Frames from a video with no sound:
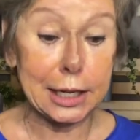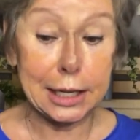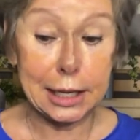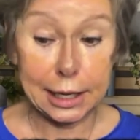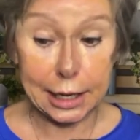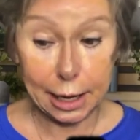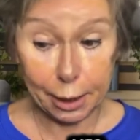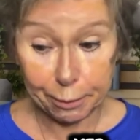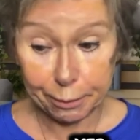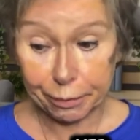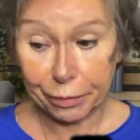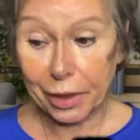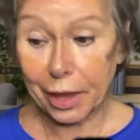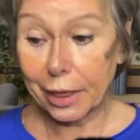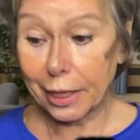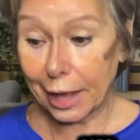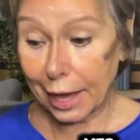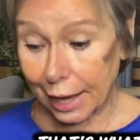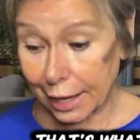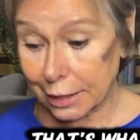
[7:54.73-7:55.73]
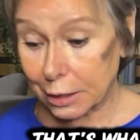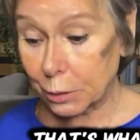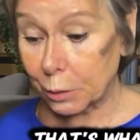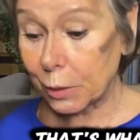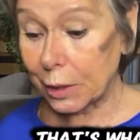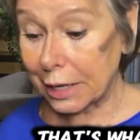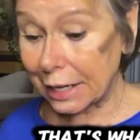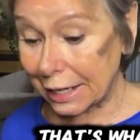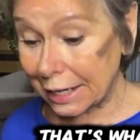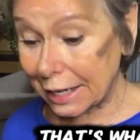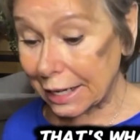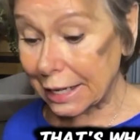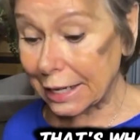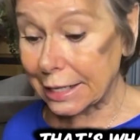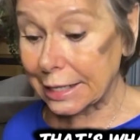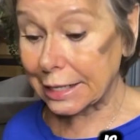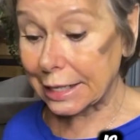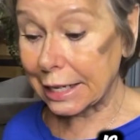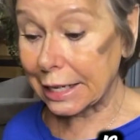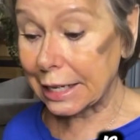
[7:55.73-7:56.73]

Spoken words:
Yep, that's what it is.